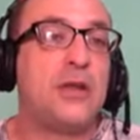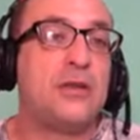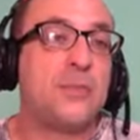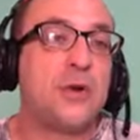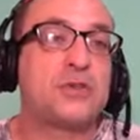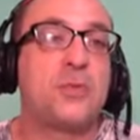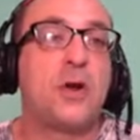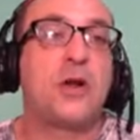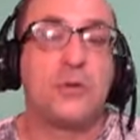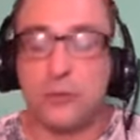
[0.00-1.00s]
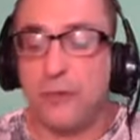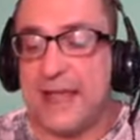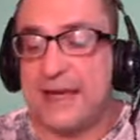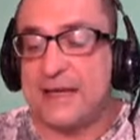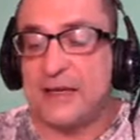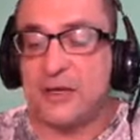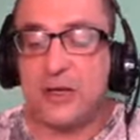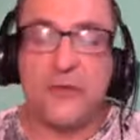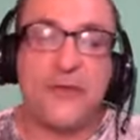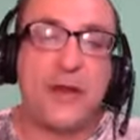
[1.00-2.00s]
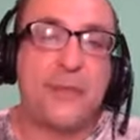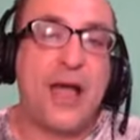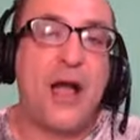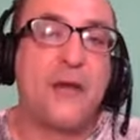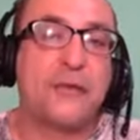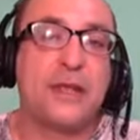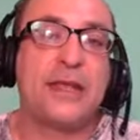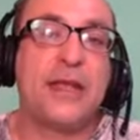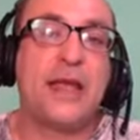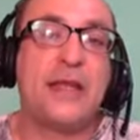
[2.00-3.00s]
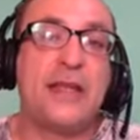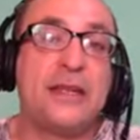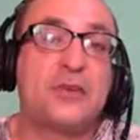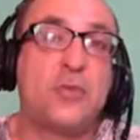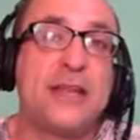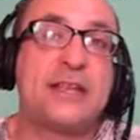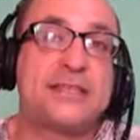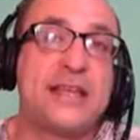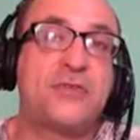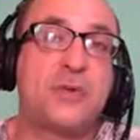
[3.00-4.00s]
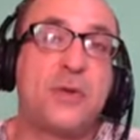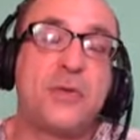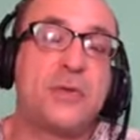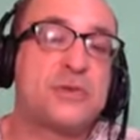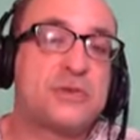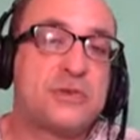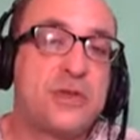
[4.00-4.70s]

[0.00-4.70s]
books were rated, very powerfully in the 20th century, one of the most,